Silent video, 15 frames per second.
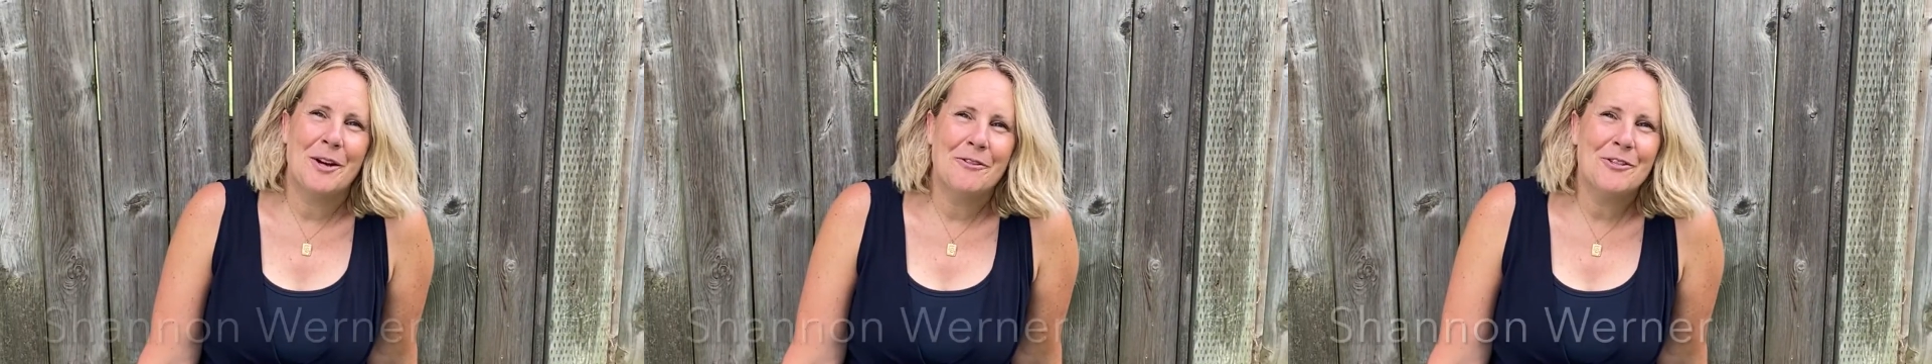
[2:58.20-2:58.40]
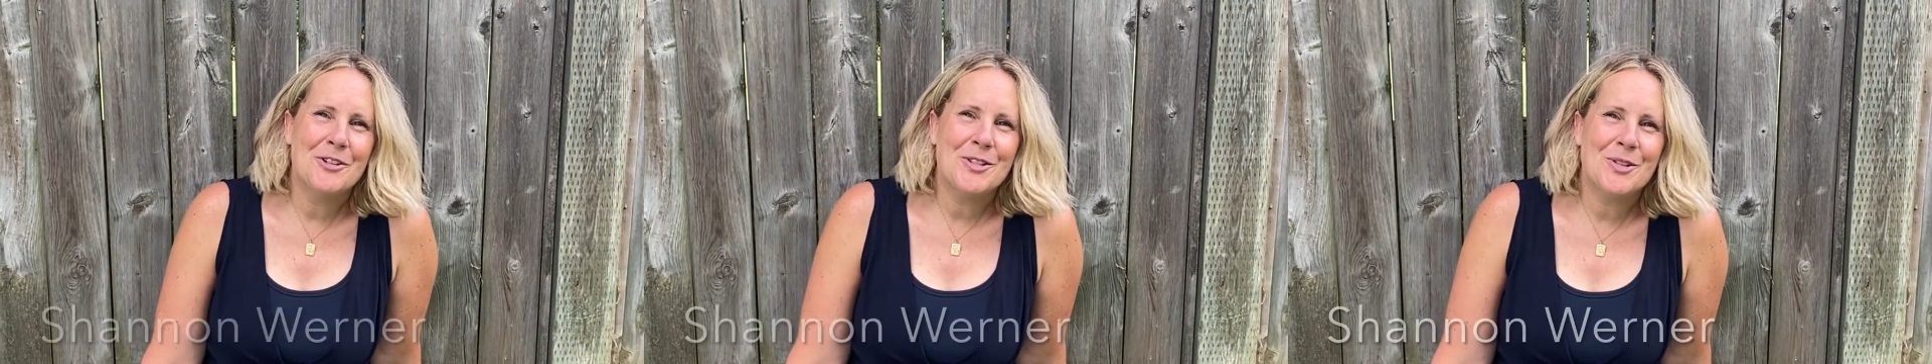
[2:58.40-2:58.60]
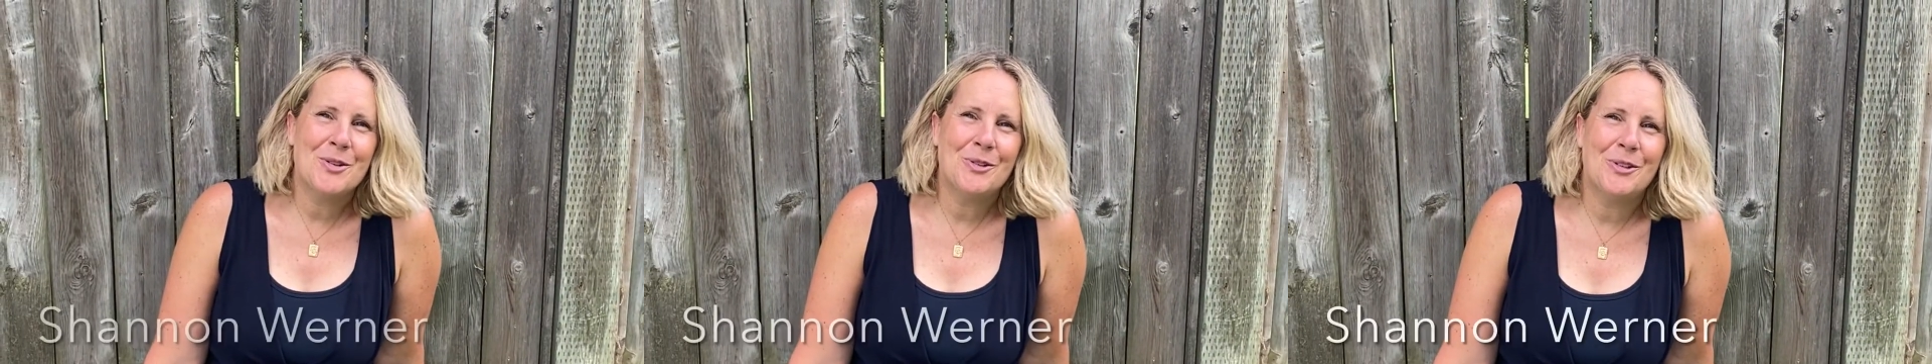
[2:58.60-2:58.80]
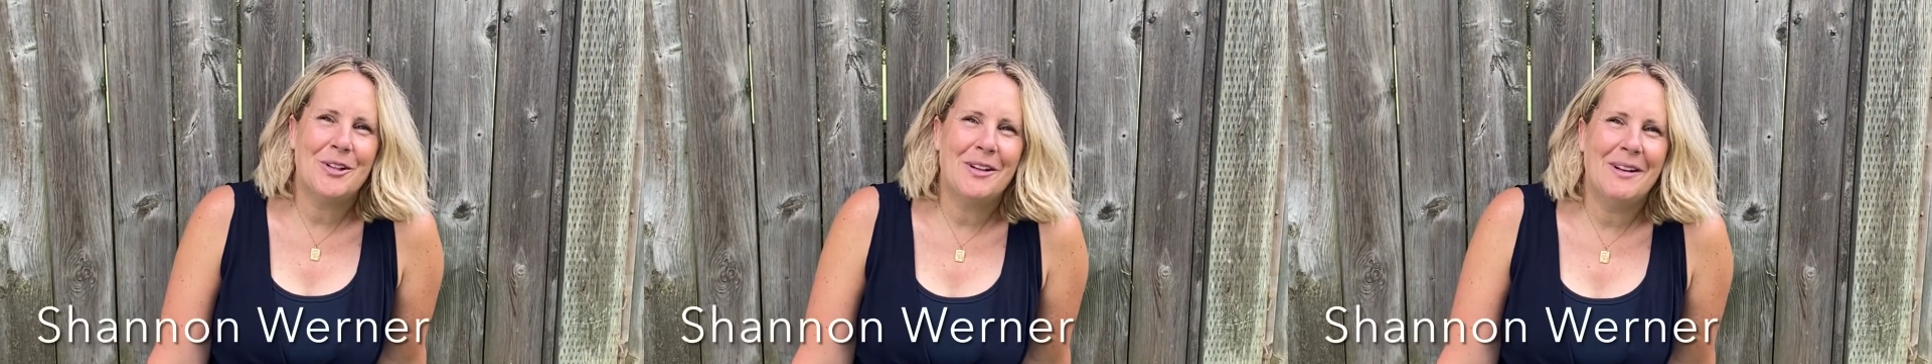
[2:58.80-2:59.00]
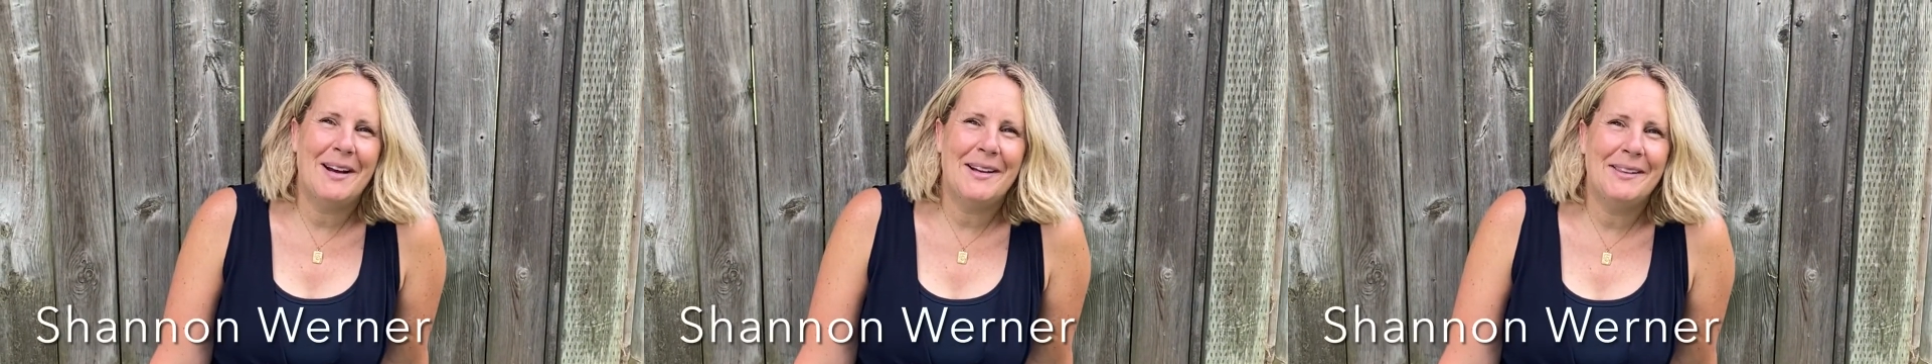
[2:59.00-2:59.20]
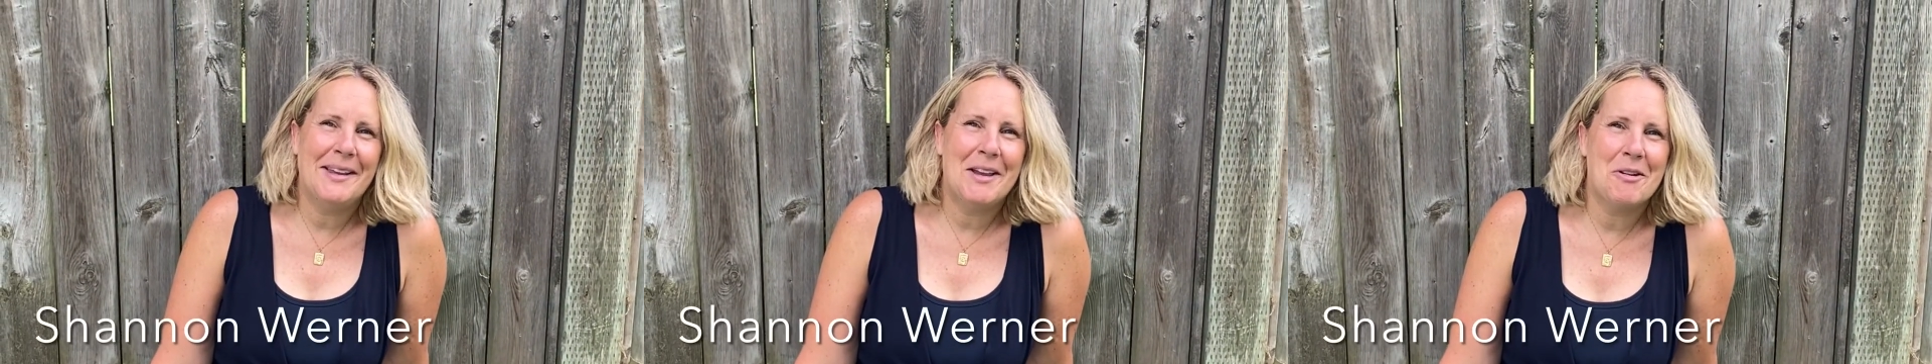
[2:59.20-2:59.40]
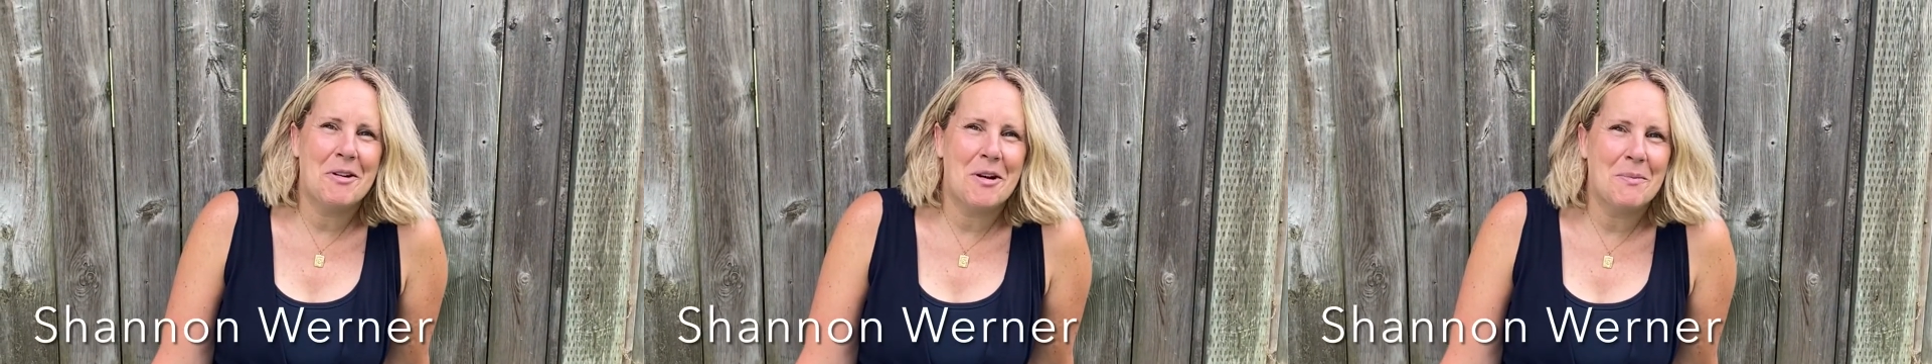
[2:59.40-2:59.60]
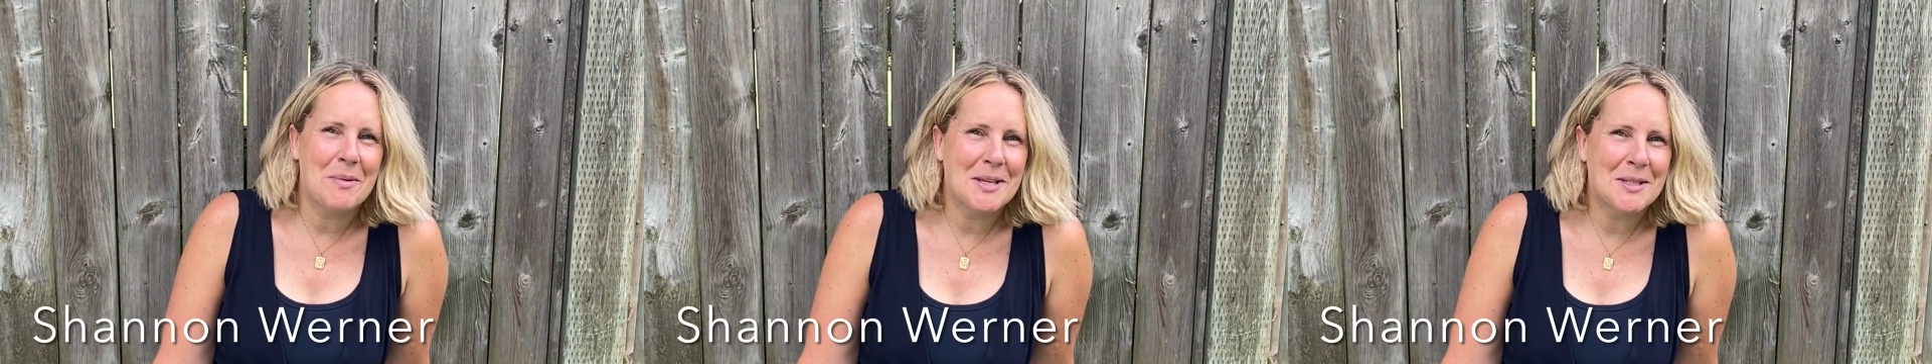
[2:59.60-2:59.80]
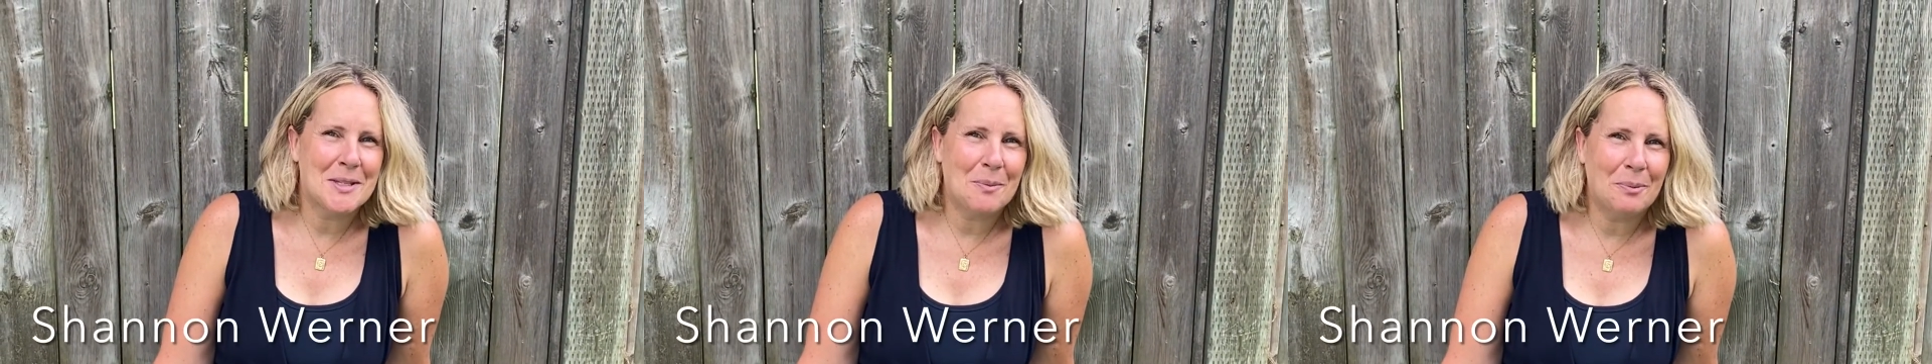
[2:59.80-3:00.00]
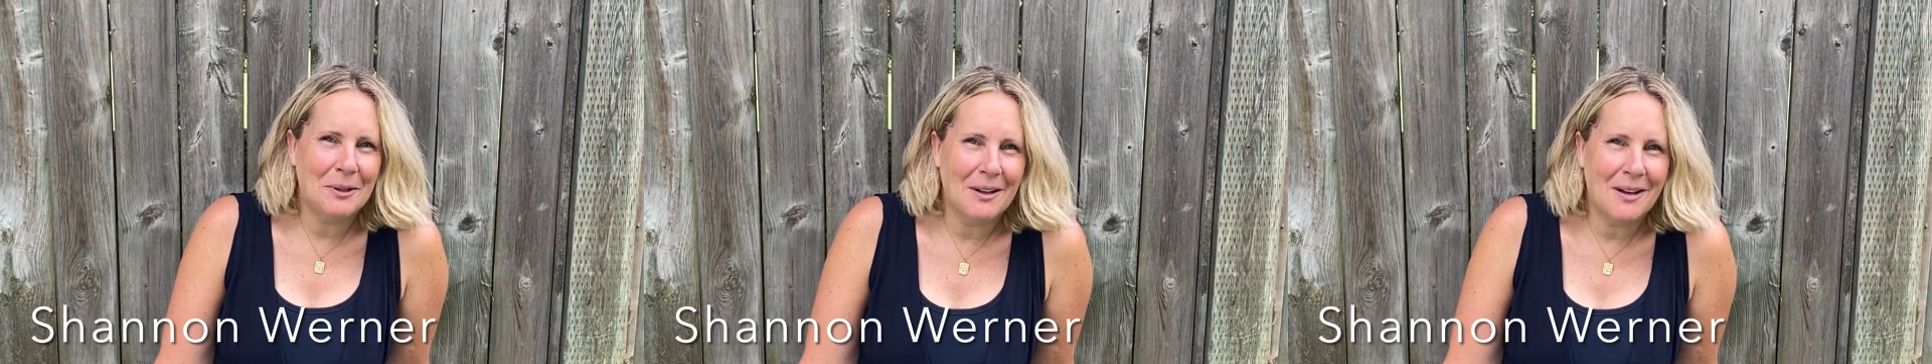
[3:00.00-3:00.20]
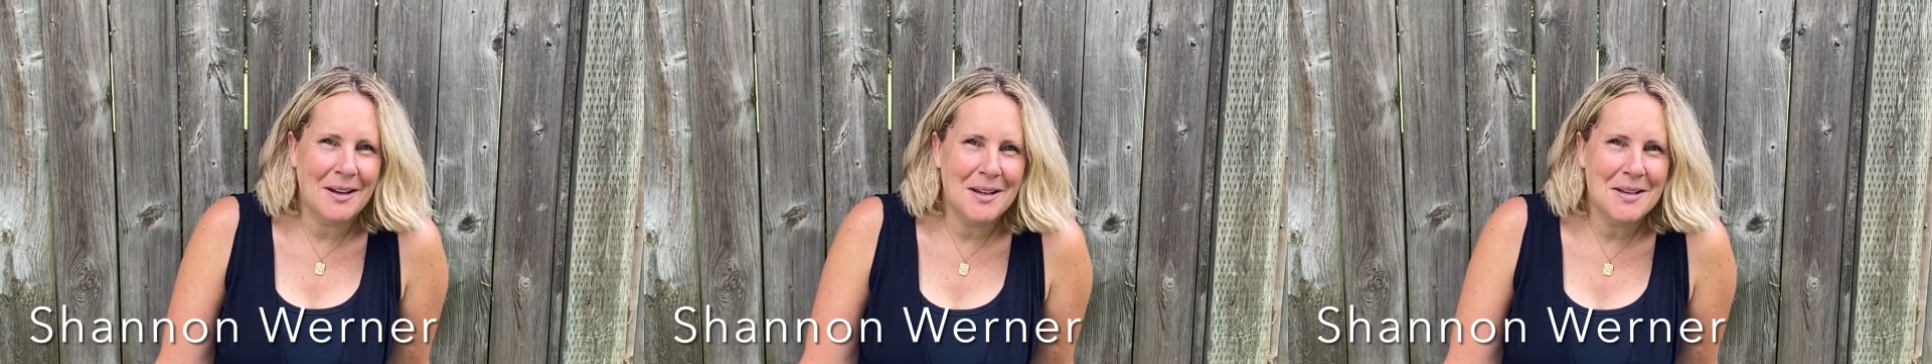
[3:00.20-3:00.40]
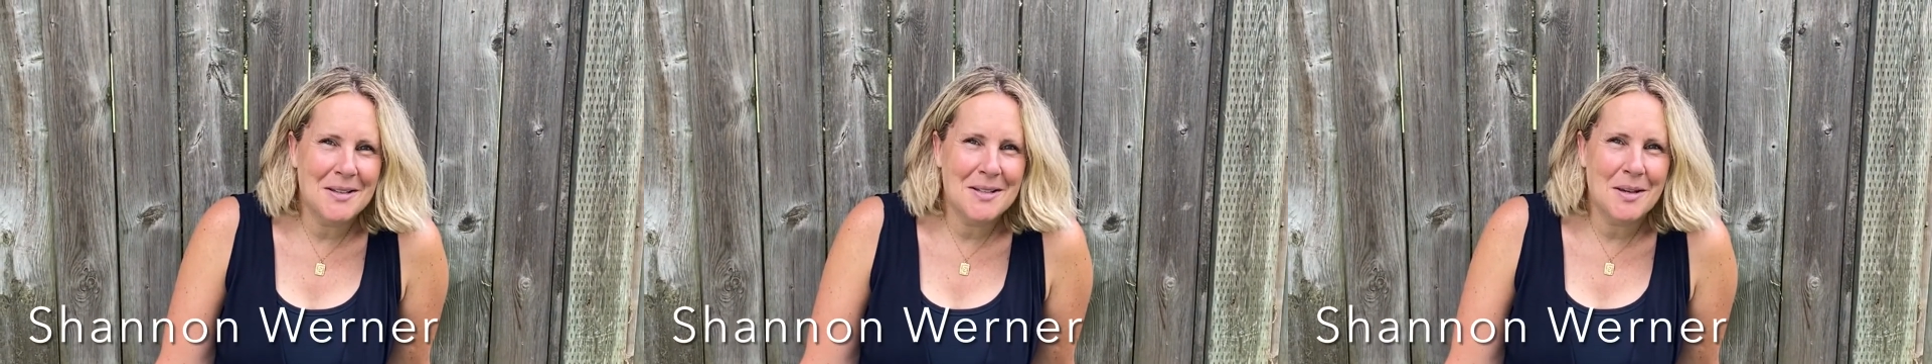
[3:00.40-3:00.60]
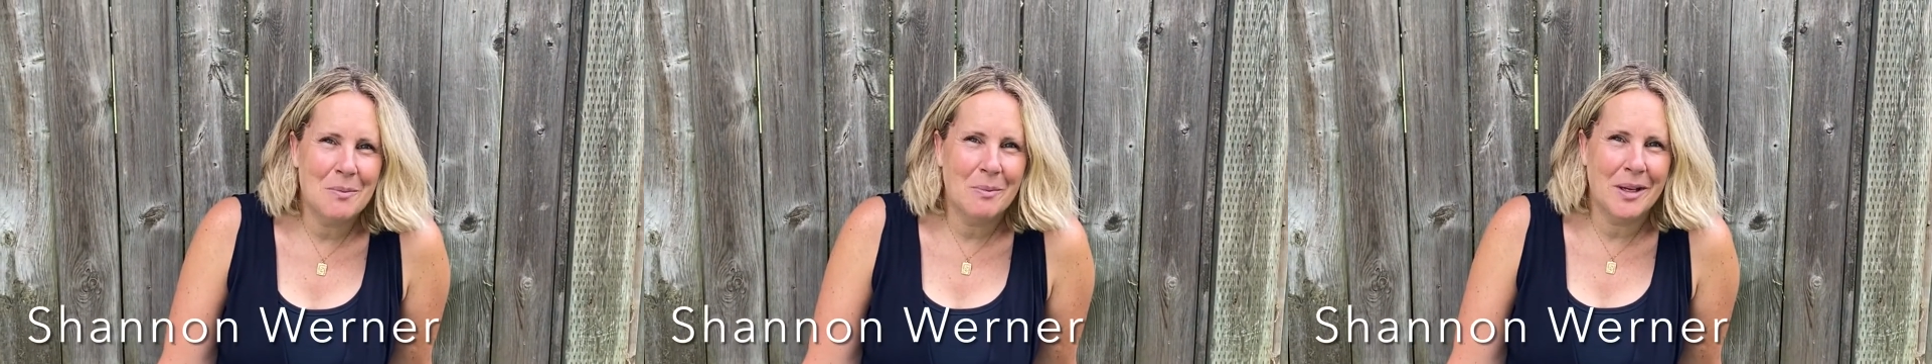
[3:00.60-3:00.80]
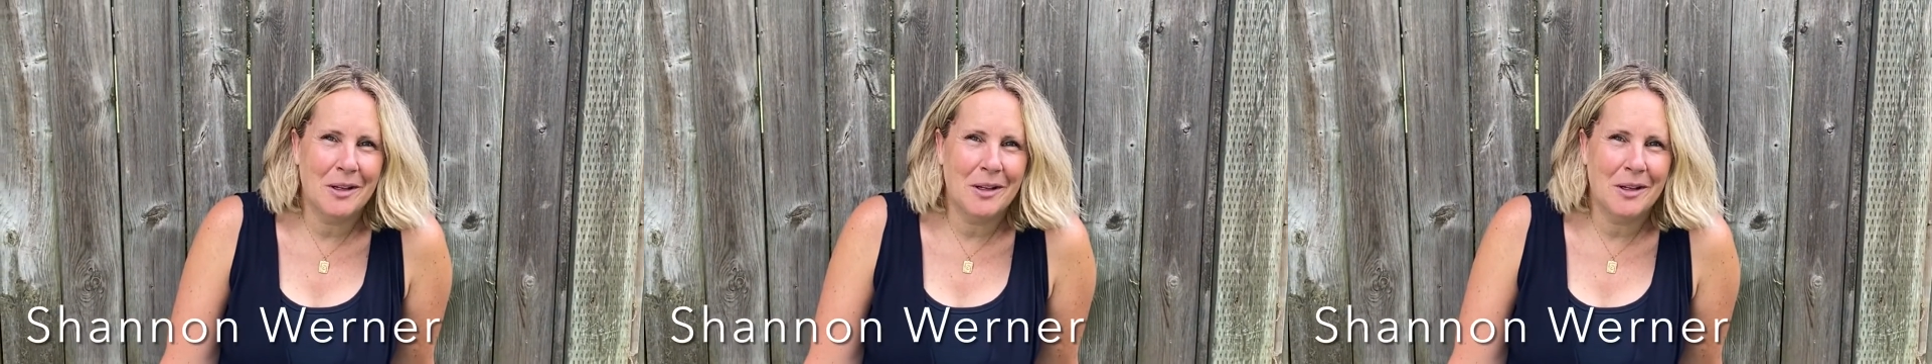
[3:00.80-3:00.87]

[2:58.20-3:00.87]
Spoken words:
for school, I lay out all my supplies and my